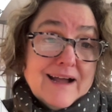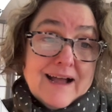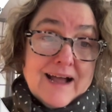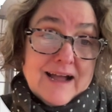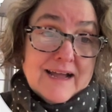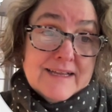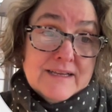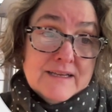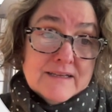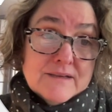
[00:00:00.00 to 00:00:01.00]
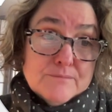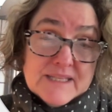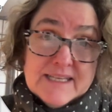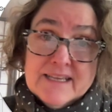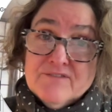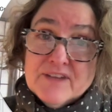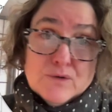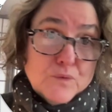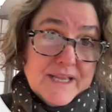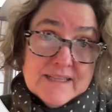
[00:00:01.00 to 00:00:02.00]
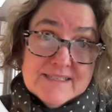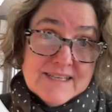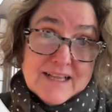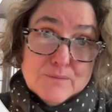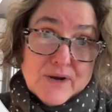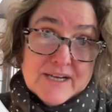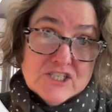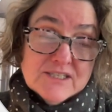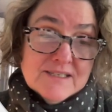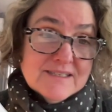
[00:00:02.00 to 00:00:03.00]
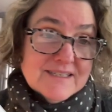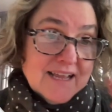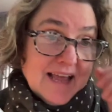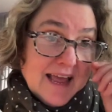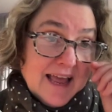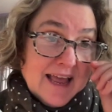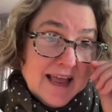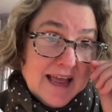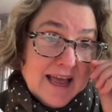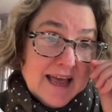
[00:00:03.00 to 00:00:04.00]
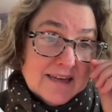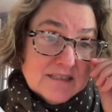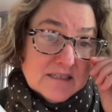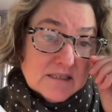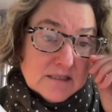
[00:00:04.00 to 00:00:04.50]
I believe in weekly celebrations, and